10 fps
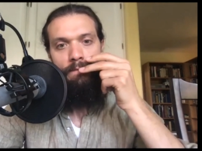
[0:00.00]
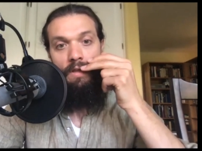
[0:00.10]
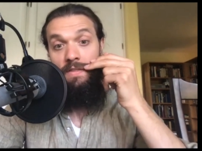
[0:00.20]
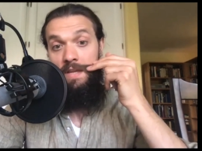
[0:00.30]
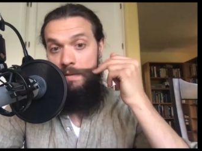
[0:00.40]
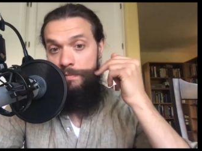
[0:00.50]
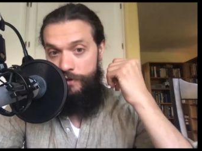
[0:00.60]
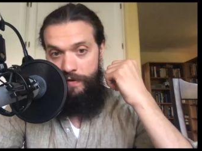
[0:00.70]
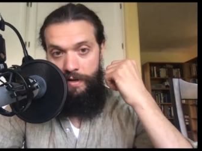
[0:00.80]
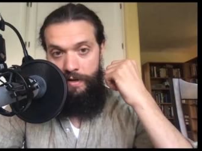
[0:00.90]
Themes are
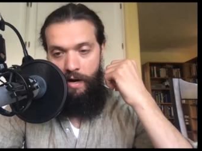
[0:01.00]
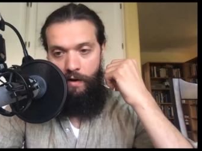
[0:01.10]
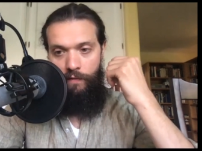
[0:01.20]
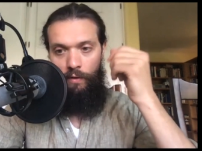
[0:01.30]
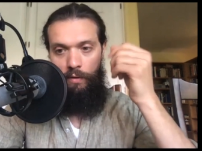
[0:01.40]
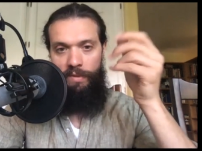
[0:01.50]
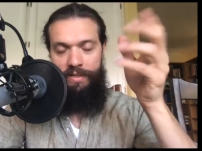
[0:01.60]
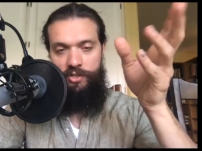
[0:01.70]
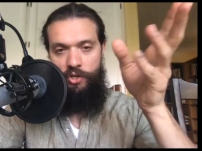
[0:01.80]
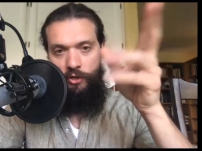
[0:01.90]
very powerful. But
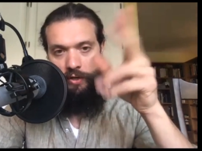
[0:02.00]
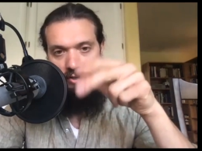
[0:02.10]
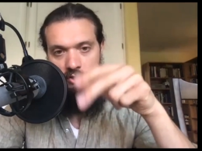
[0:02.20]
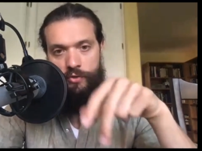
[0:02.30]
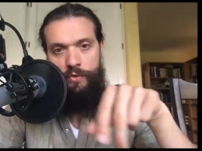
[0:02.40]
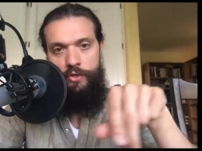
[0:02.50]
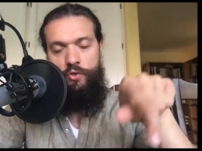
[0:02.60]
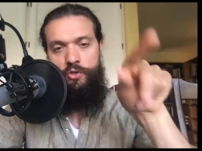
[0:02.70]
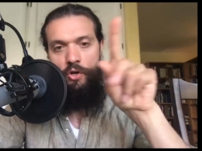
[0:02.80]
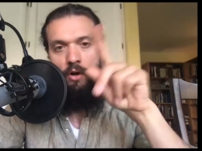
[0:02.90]
as, as soon as you
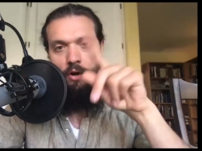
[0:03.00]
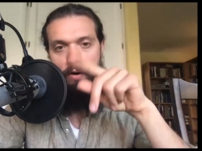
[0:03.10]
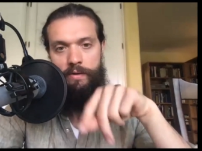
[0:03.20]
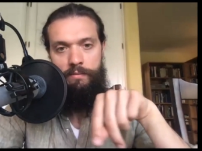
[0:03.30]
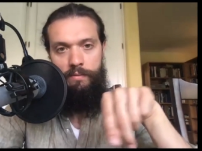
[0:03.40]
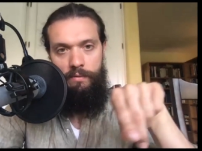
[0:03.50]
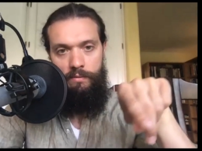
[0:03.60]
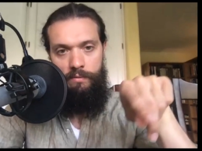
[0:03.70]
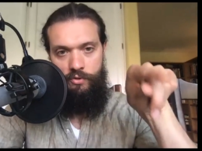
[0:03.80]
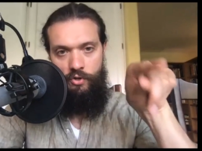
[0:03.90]
start
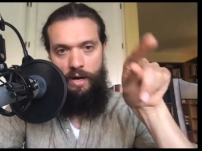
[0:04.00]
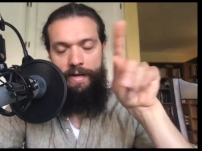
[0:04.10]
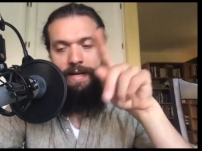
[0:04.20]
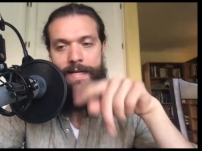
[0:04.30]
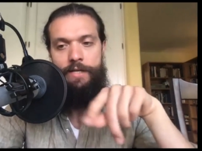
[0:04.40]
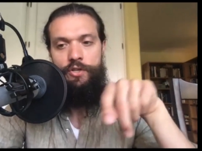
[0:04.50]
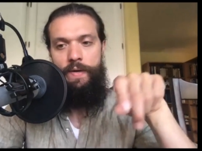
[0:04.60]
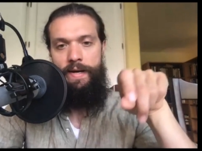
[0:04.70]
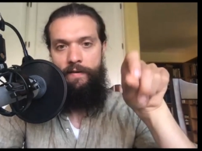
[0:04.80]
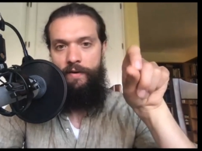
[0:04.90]
trying to
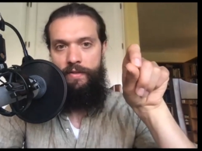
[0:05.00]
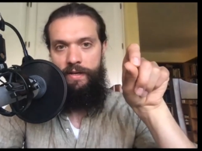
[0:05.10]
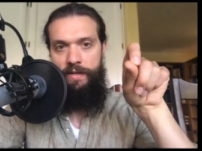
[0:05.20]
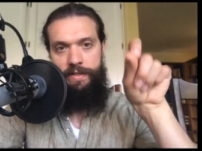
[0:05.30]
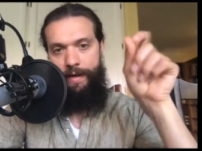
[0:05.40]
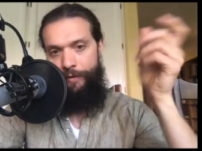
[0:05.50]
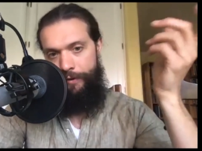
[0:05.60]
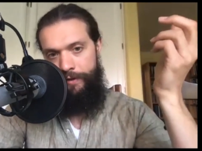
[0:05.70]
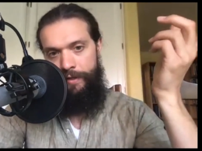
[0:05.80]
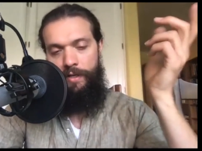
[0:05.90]
integrate everything
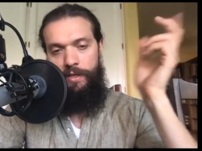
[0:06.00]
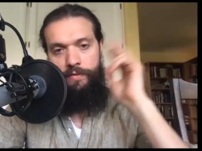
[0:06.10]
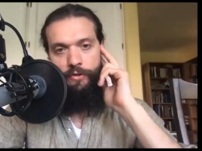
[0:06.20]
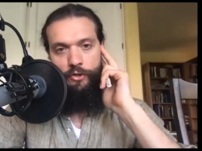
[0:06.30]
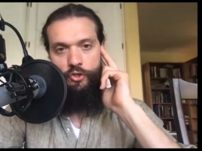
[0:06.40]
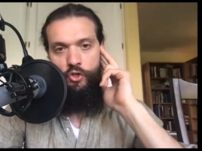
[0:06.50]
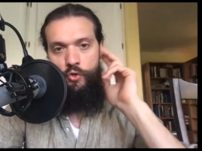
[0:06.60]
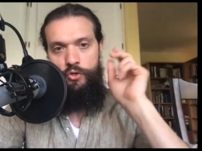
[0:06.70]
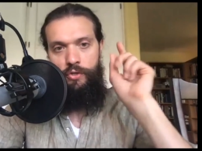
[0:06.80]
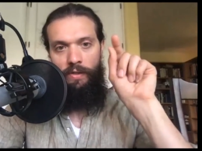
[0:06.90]
together, there's
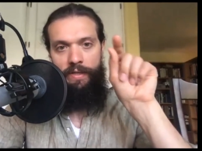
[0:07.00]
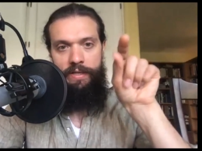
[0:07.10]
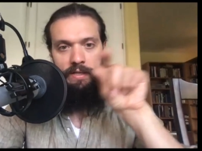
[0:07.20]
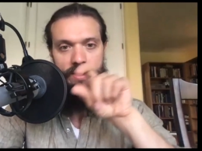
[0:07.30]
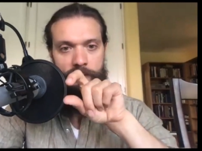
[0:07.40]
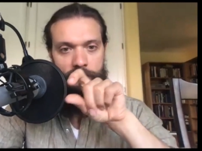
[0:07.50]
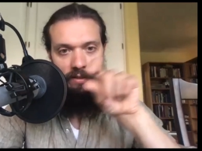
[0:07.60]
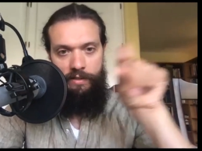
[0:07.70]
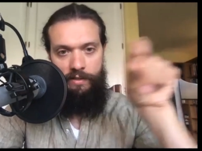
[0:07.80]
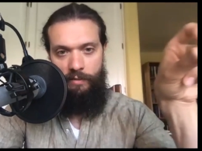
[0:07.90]
usually
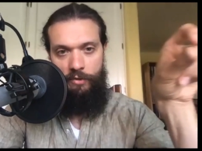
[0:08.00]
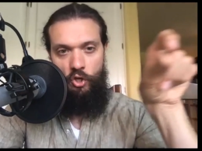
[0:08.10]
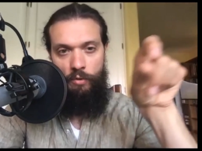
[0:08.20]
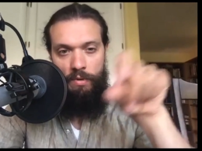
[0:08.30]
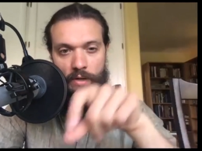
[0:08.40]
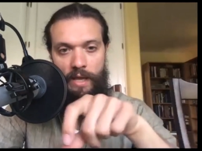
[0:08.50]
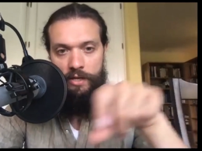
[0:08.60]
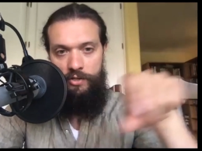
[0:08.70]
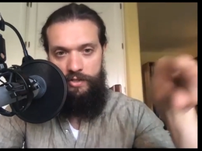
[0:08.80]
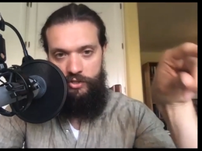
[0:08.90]
some
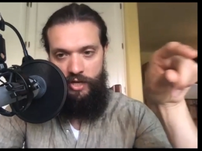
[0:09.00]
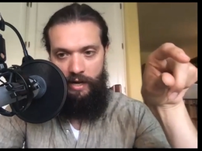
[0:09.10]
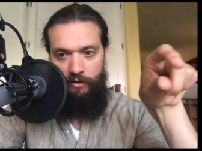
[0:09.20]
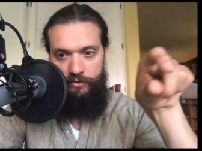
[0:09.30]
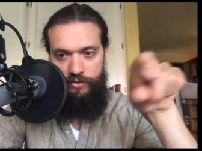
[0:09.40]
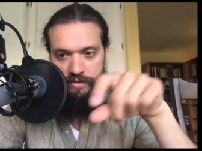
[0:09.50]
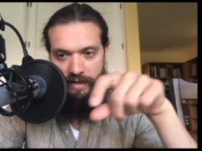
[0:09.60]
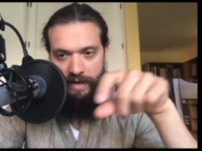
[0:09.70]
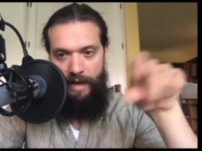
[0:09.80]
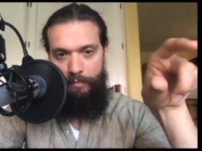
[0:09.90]
communication challenges
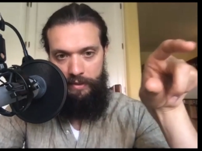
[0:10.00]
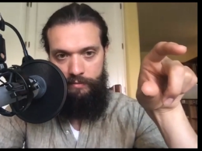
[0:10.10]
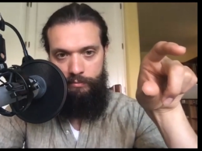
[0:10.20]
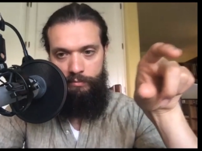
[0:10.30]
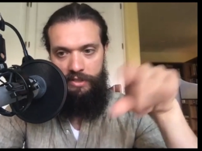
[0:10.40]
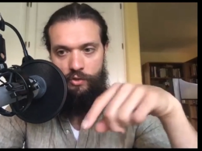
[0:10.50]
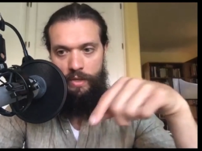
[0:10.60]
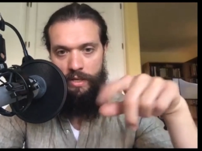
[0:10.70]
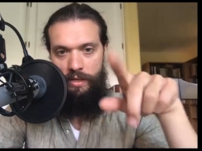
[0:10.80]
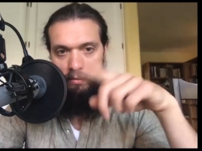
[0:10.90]
that happen
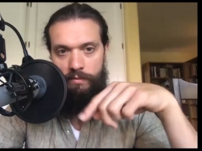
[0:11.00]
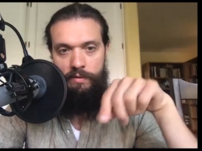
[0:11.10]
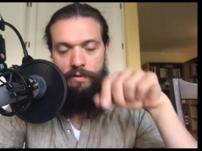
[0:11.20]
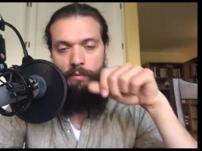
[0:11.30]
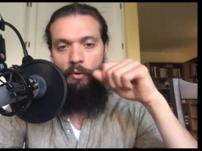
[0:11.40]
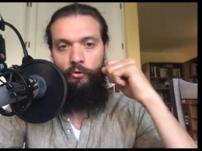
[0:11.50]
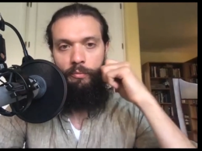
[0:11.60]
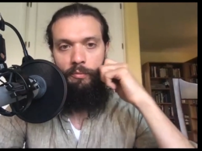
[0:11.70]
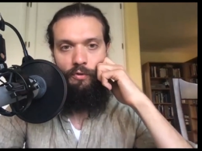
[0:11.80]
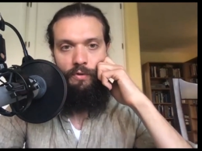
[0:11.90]
between the
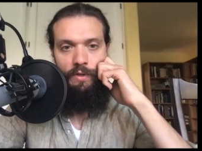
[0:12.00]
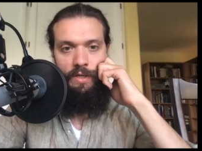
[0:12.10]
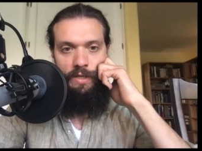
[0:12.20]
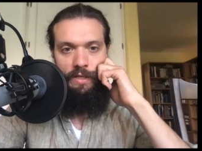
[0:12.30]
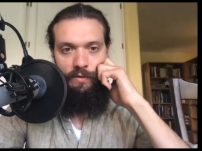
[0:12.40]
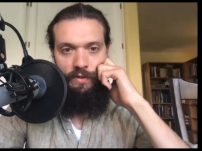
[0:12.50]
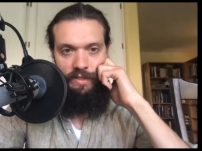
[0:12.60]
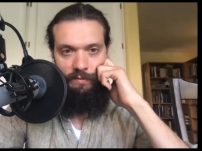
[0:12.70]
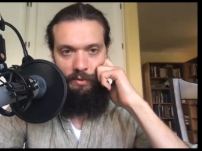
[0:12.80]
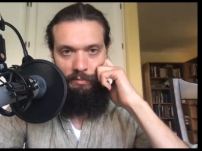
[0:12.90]
multiple, the
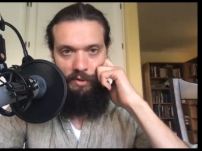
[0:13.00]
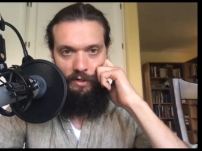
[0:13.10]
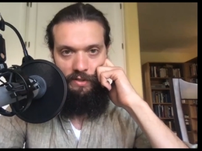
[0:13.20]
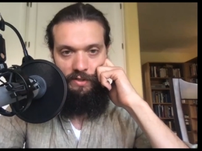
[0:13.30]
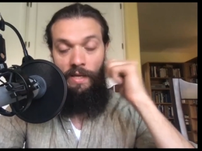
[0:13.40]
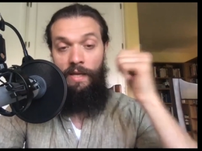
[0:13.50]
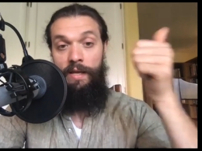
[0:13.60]
disparate parts.